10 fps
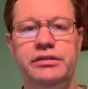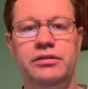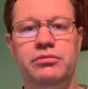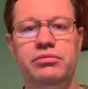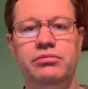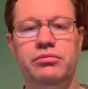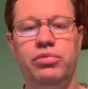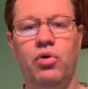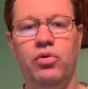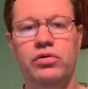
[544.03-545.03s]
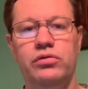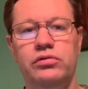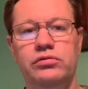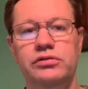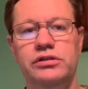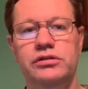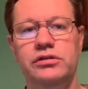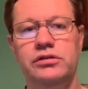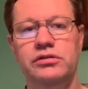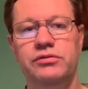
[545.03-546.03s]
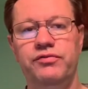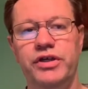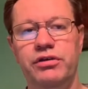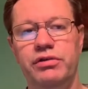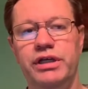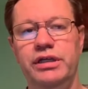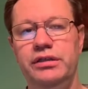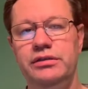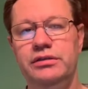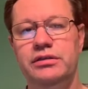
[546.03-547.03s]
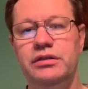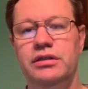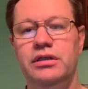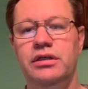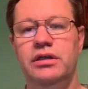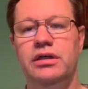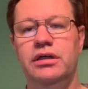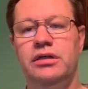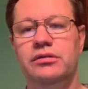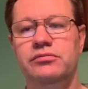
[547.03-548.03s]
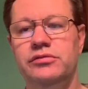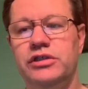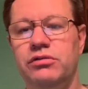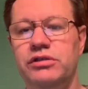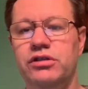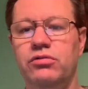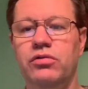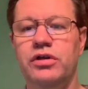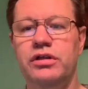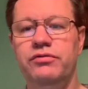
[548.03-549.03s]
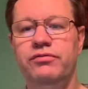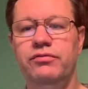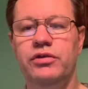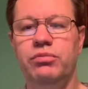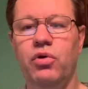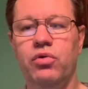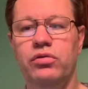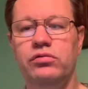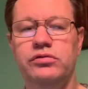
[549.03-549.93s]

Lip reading: the Portals, some figurines. So we sold one of the Portals